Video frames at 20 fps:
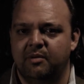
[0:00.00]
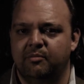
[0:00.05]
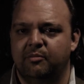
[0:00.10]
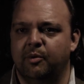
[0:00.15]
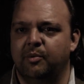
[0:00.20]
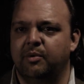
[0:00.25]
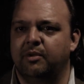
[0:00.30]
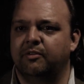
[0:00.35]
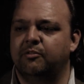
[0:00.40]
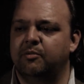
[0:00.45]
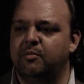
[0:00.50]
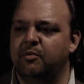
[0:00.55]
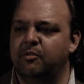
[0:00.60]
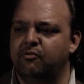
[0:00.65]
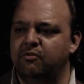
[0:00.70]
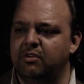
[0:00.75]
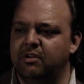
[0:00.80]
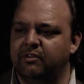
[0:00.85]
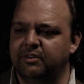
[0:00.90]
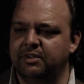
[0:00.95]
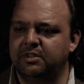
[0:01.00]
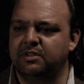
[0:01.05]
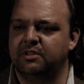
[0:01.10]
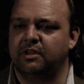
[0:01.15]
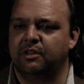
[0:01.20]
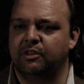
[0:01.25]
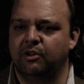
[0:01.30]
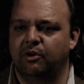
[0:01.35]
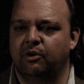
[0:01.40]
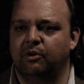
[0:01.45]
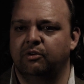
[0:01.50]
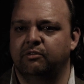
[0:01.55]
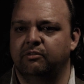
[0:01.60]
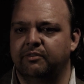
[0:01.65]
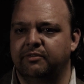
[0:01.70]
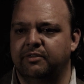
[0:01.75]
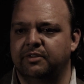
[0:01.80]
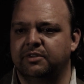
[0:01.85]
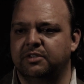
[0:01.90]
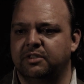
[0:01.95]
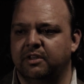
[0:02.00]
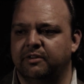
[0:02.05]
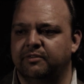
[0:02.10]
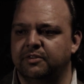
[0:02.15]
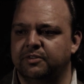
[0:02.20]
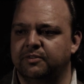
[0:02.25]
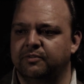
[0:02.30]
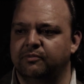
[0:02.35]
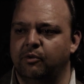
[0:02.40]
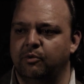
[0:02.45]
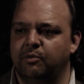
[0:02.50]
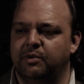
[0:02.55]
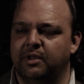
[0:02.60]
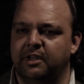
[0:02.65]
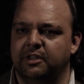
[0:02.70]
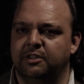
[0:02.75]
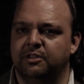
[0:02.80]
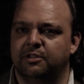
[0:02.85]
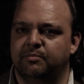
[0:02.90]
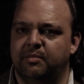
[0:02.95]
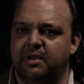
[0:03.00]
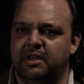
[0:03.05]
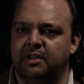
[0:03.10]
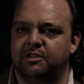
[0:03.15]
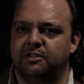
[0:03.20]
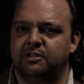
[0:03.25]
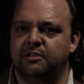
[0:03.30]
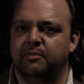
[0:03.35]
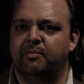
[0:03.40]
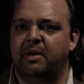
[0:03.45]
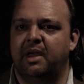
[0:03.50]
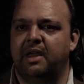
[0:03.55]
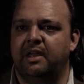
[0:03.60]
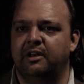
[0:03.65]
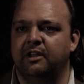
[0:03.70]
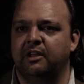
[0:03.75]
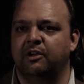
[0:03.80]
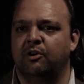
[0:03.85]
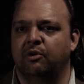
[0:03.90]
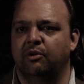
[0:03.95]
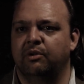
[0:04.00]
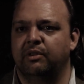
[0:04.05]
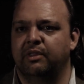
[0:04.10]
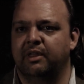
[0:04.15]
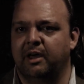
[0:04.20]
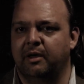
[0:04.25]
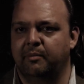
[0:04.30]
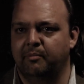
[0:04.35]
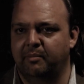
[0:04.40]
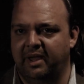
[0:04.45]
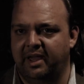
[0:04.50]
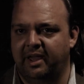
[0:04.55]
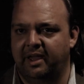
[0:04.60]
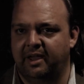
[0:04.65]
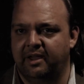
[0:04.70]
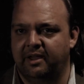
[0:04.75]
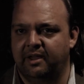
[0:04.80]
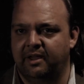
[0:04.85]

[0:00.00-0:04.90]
but we have to be realistic that all of this stuff is floating in space depending on that bet.